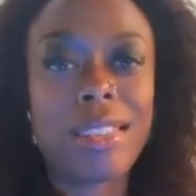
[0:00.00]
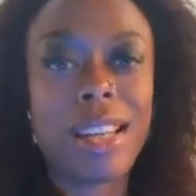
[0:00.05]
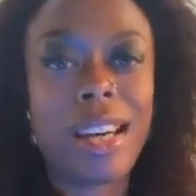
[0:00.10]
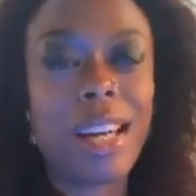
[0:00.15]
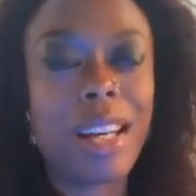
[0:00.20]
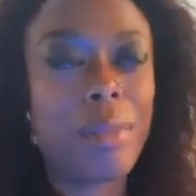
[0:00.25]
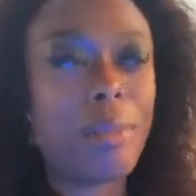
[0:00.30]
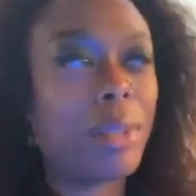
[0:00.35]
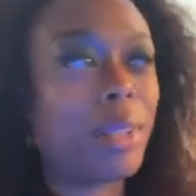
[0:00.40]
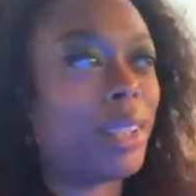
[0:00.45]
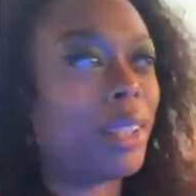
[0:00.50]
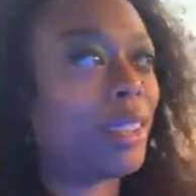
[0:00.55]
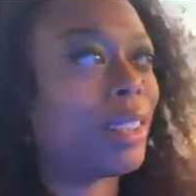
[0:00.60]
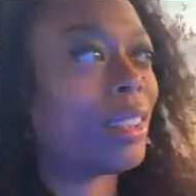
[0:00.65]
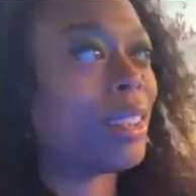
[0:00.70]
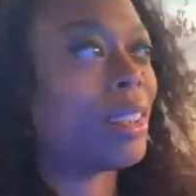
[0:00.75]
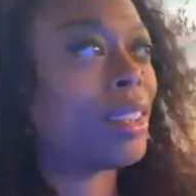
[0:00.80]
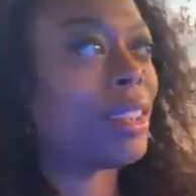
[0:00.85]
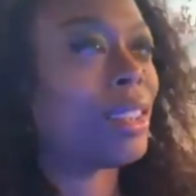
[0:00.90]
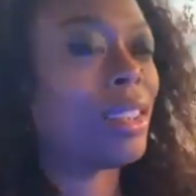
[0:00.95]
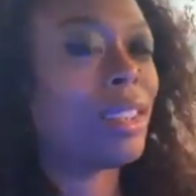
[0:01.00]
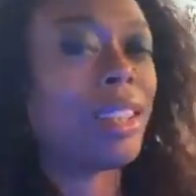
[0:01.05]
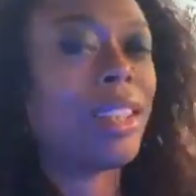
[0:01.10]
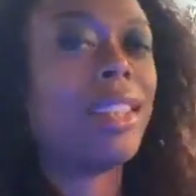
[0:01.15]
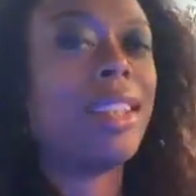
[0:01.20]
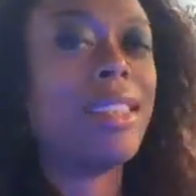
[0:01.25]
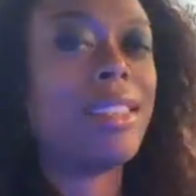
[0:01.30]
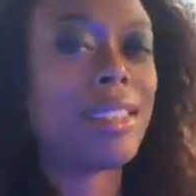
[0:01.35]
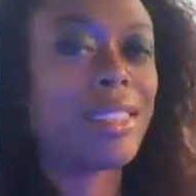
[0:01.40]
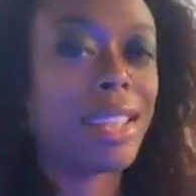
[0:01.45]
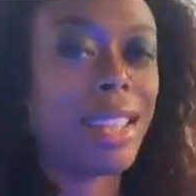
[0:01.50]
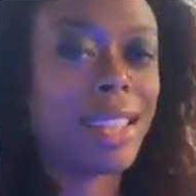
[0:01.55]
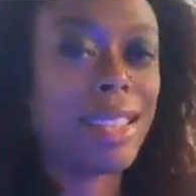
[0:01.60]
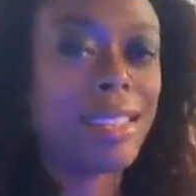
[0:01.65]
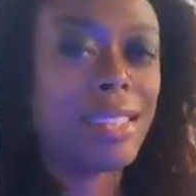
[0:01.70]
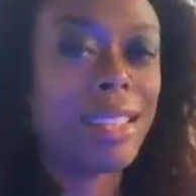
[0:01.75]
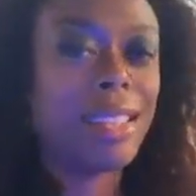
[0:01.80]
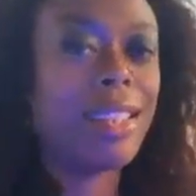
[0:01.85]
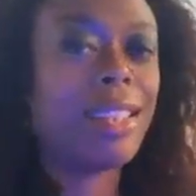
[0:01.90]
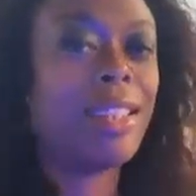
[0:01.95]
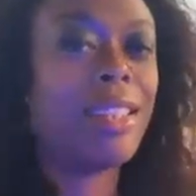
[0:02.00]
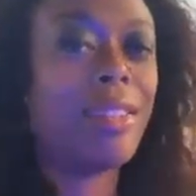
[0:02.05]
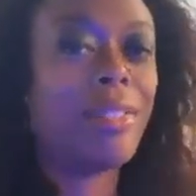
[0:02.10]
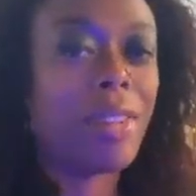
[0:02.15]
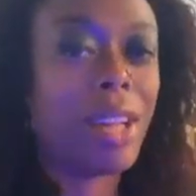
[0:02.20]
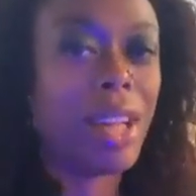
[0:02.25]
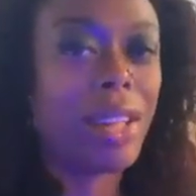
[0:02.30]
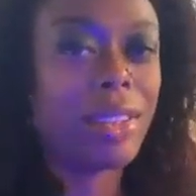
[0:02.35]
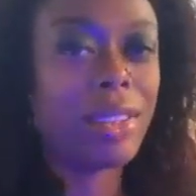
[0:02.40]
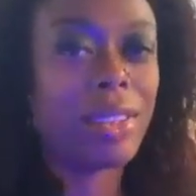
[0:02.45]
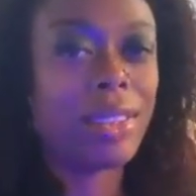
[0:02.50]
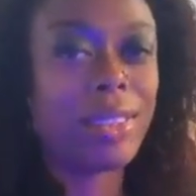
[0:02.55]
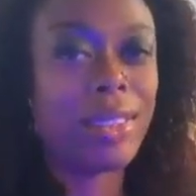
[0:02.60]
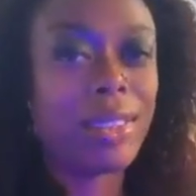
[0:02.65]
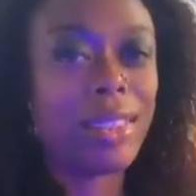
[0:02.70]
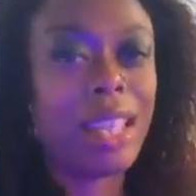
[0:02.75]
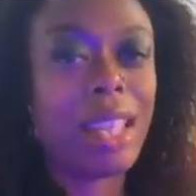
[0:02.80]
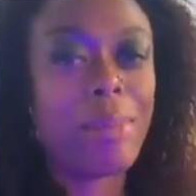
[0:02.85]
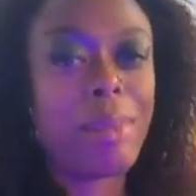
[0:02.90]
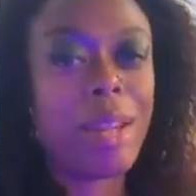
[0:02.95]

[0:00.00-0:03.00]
autonomy is, seen and valued?